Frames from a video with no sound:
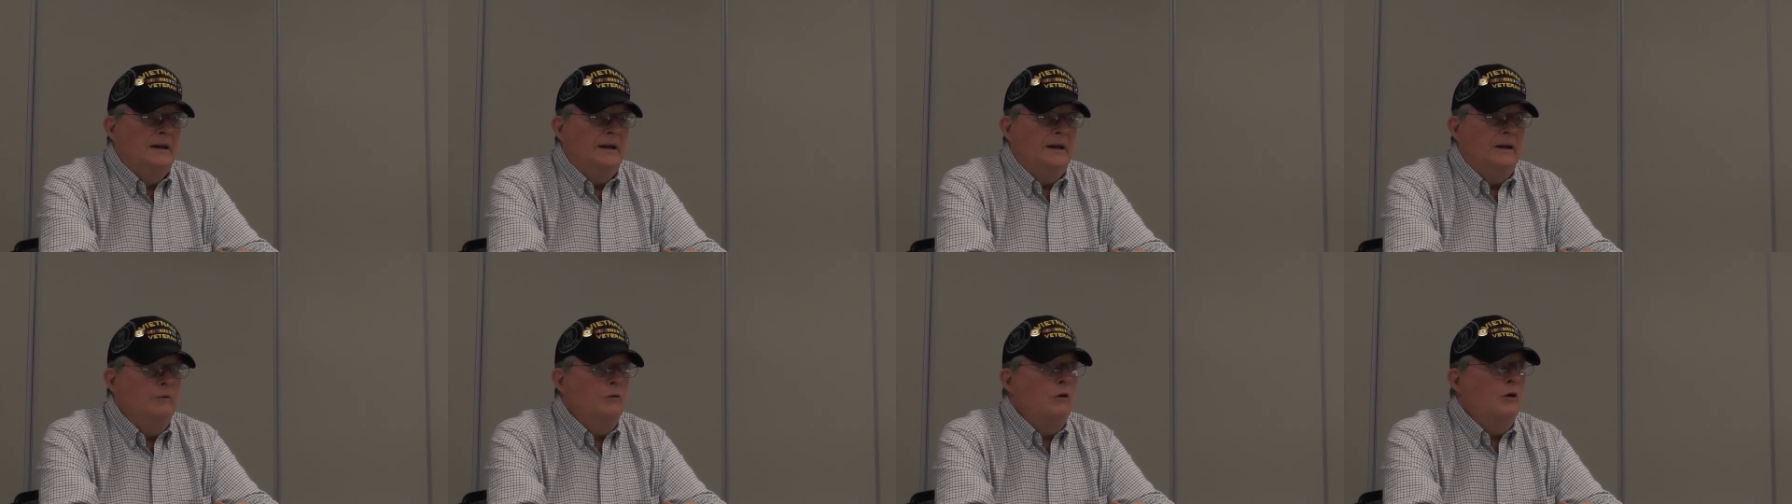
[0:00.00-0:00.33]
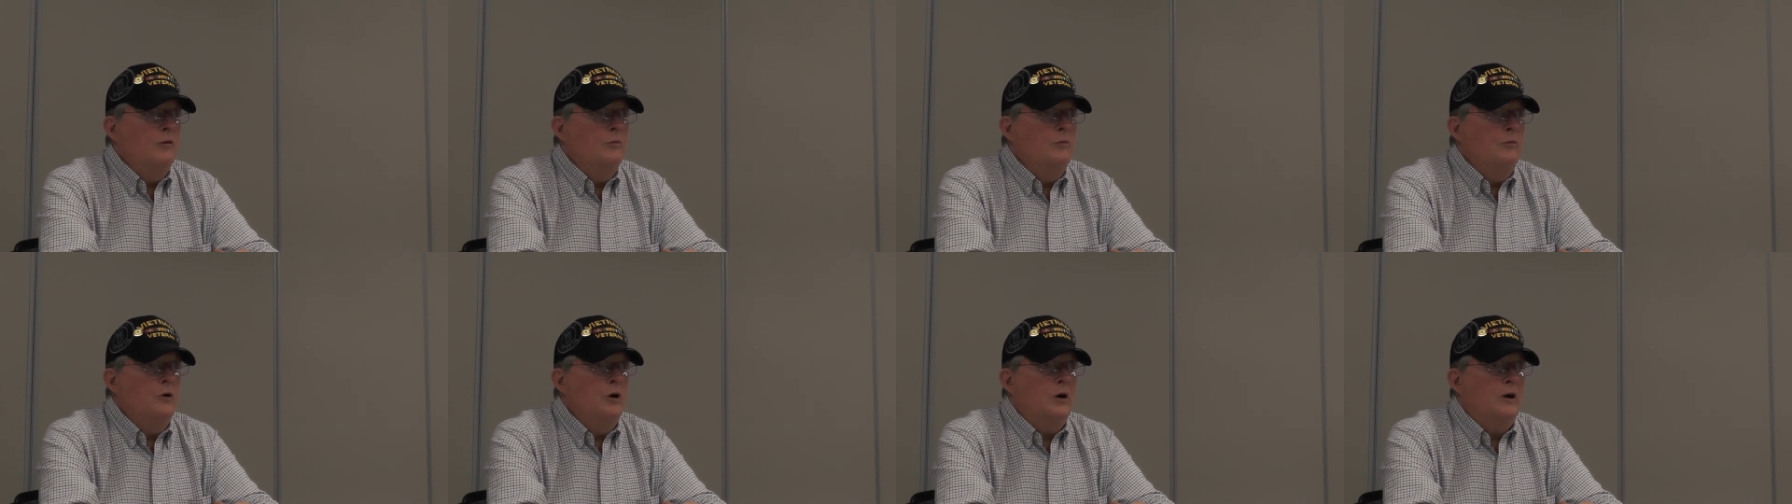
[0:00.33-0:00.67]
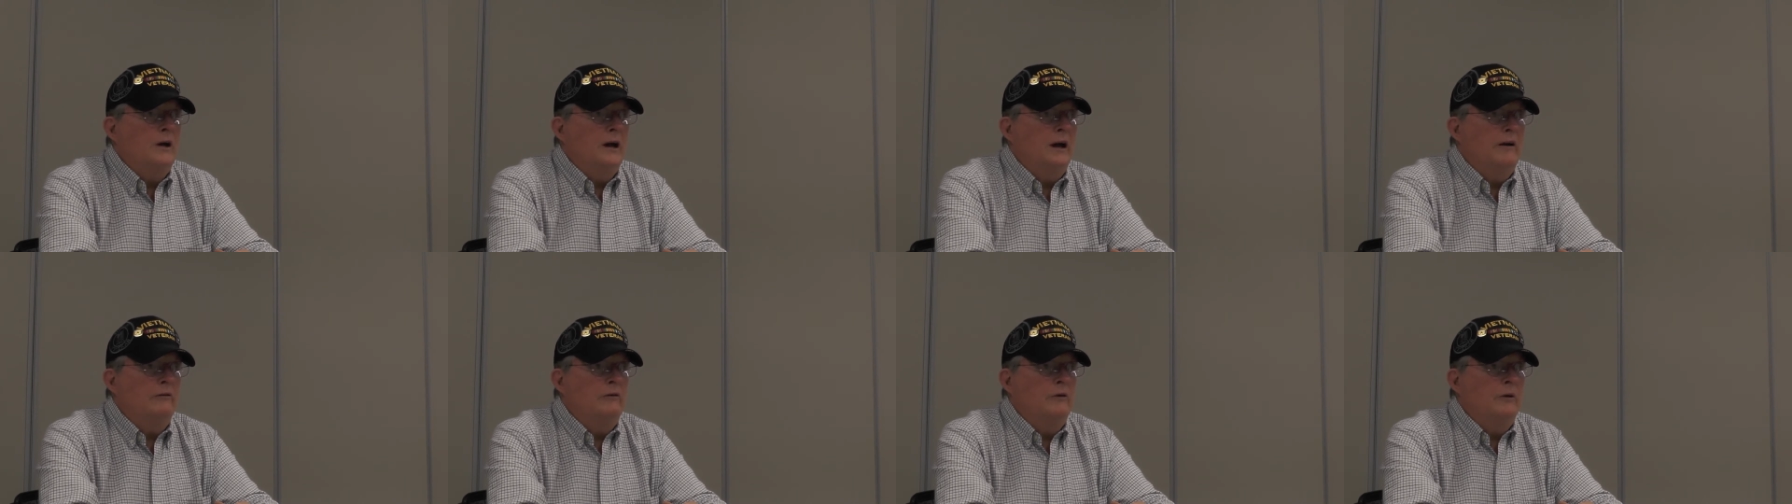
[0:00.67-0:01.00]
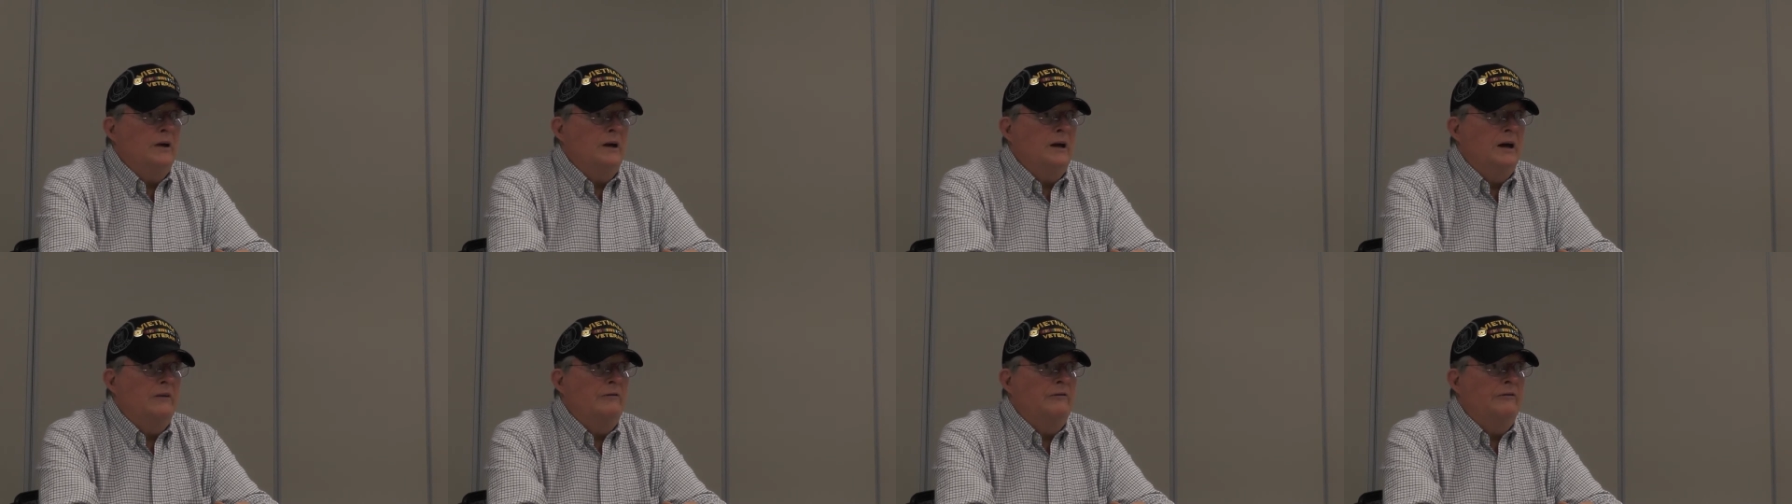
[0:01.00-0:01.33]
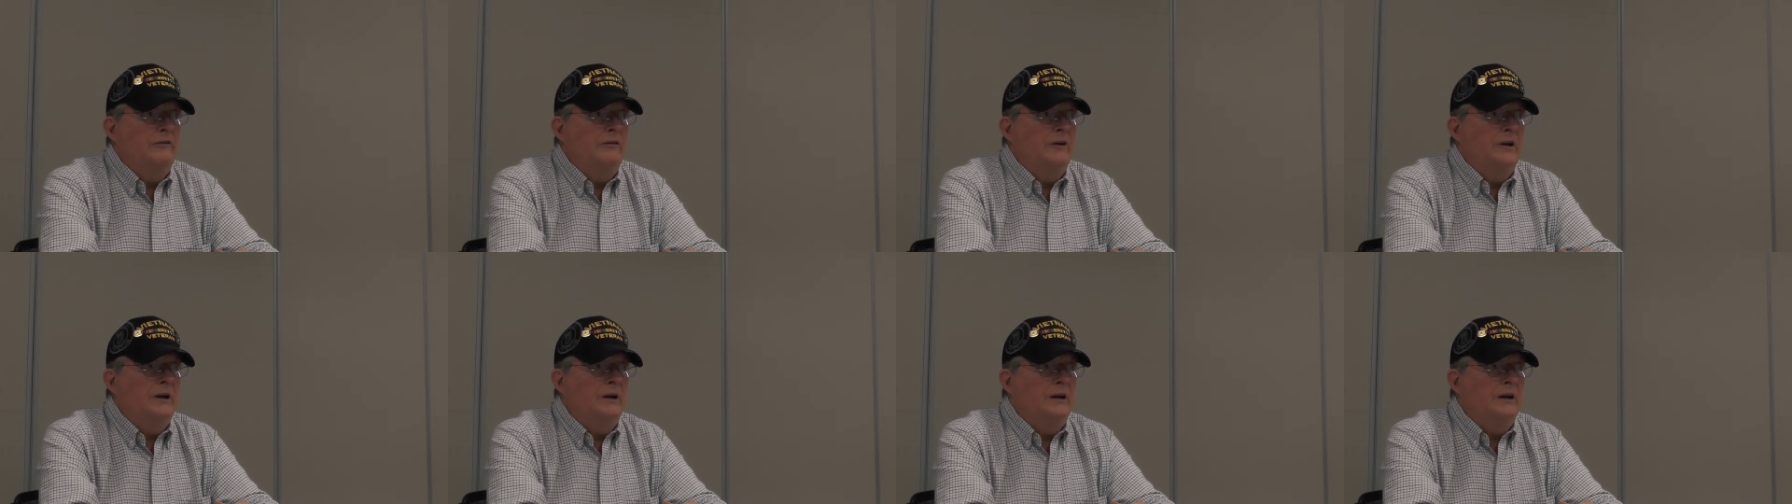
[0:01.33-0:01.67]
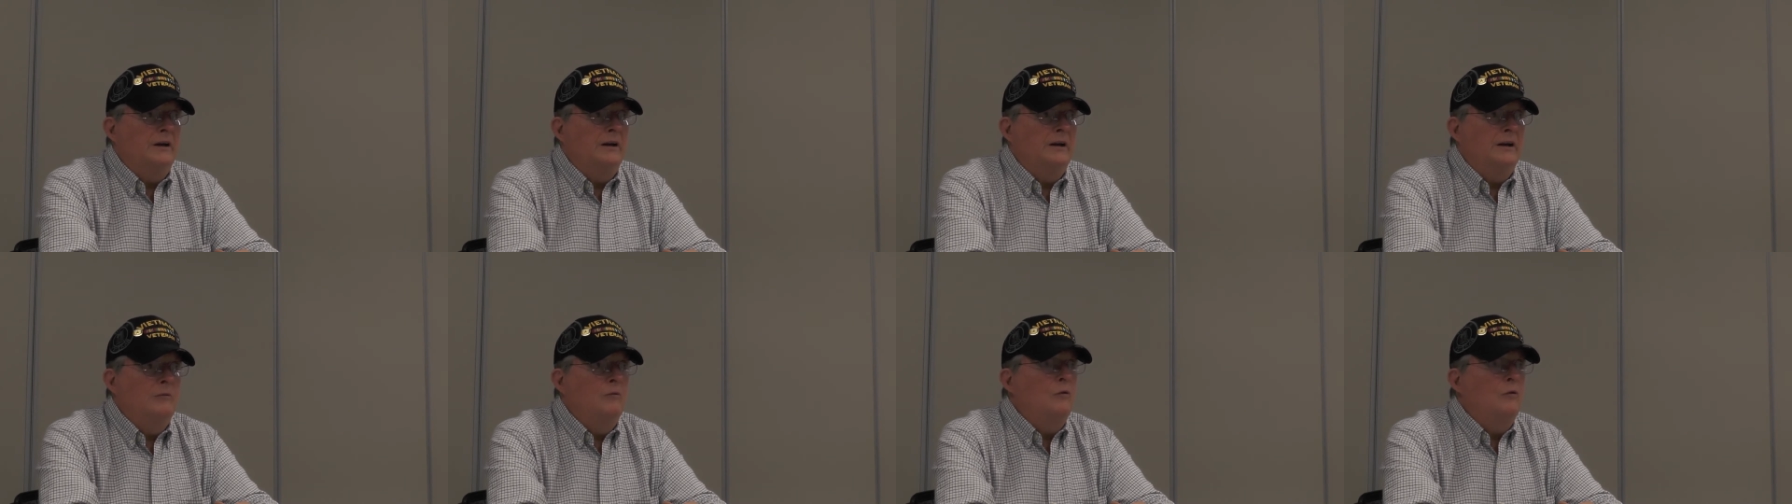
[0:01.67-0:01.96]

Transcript: He wrote a book after he got freed.